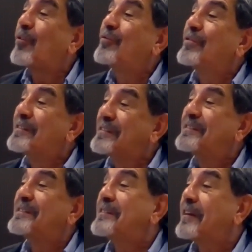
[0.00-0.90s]
over the
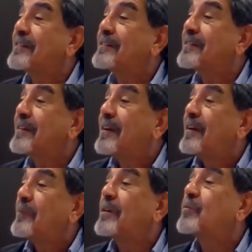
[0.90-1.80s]
details,
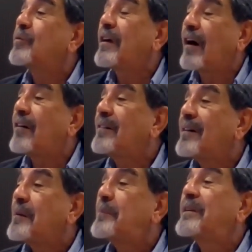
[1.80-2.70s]
but we have
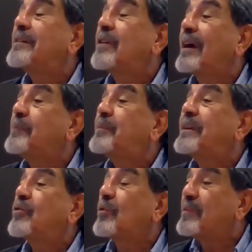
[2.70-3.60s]
a
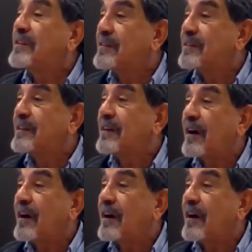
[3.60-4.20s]
predominantly